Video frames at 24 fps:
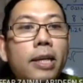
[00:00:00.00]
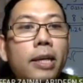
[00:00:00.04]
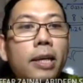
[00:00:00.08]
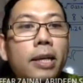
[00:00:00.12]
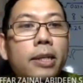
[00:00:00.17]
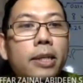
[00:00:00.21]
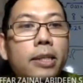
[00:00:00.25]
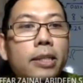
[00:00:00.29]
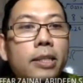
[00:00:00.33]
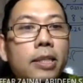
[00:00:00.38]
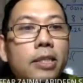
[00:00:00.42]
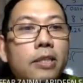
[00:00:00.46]

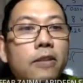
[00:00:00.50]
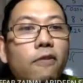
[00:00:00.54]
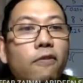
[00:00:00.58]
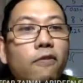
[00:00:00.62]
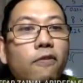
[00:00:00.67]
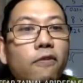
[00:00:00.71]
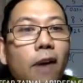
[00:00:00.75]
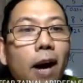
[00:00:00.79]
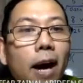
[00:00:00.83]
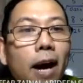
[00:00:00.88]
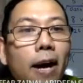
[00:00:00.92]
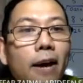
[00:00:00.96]
This is
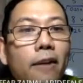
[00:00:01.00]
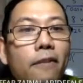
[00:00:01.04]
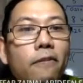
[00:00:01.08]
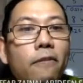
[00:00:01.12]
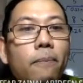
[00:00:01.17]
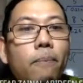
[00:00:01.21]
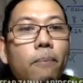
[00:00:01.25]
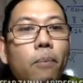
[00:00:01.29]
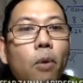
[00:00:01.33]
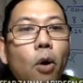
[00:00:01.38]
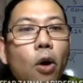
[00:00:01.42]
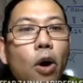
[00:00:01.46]

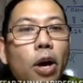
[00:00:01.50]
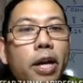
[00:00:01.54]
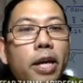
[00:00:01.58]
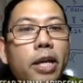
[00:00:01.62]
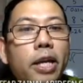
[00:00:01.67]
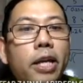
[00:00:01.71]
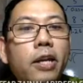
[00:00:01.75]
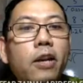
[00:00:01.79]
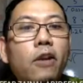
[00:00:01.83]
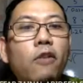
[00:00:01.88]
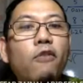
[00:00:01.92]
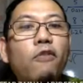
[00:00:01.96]

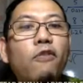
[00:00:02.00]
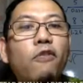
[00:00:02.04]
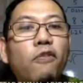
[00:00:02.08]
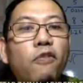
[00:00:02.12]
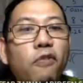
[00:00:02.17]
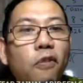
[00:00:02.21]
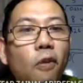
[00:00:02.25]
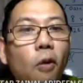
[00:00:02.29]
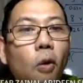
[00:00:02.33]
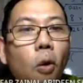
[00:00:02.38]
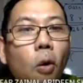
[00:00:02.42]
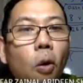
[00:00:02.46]

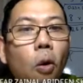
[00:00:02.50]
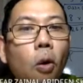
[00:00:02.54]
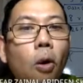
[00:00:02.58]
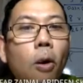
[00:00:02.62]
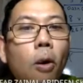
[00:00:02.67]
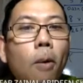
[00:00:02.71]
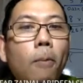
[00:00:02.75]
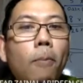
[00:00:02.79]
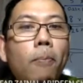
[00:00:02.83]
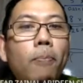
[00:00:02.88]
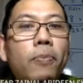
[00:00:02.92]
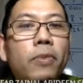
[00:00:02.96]

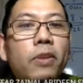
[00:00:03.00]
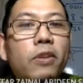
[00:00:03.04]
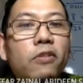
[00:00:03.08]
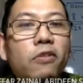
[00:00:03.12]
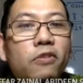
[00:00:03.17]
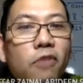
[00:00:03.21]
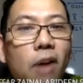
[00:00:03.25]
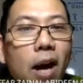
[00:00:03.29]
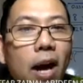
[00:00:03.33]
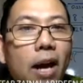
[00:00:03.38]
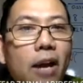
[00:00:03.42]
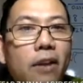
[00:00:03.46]

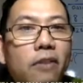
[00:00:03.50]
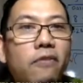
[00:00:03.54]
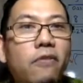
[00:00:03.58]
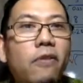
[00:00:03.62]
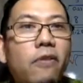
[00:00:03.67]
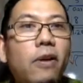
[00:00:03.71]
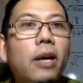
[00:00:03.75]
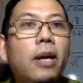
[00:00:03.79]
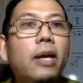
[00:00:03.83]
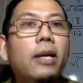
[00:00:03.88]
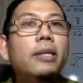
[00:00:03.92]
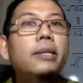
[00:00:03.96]
5.45.
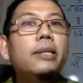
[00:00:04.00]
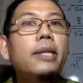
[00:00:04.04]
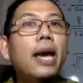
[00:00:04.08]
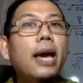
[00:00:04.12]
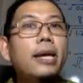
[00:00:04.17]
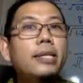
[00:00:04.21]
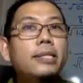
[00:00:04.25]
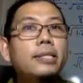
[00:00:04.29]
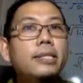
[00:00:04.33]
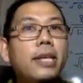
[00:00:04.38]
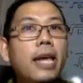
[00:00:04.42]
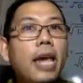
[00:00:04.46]
That
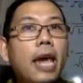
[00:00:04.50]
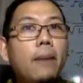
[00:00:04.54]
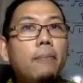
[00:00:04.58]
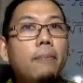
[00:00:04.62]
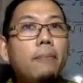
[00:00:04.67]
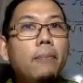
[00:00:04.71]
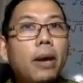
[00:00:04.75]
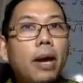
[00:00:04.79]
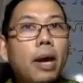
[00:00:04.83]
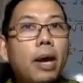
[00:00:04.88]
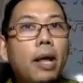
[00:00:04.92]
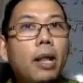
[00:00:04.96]
is the
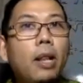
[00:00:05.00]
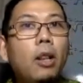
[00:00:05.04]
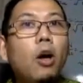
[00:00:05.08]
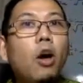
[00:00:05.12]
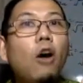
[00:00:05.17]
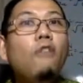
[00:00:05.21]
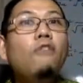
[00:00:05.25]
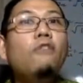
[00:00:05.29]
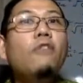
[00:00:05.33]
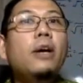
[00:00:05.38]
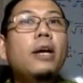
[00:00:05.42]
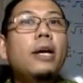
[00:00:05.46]
ml
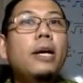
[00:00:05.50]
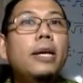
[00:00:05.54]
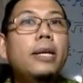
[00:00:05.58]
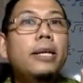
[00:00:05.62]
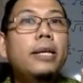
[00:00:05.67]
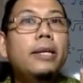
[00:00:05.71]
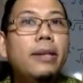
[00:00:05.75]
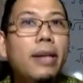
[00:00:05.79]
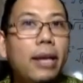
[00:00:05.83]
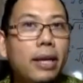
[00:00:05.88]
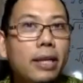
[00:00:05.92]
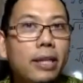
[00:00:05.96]
of
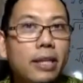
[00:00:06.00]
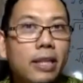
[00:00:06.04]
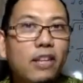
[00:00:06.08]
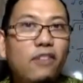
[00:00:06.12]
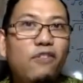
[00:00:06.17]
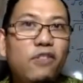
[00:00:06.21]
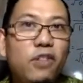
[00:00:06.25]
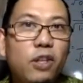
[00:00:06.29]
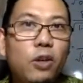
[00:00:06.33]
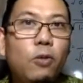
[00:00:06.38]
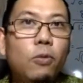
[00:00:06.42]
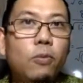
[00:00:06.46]
negative
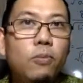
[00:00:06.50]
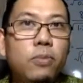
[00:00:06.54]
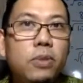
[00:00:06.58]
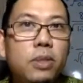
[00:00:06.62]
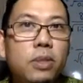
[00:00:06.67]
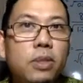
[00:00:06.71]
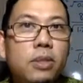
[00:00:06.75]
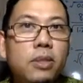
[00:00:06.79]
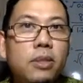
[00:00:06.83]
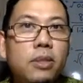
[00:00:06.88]
tubes.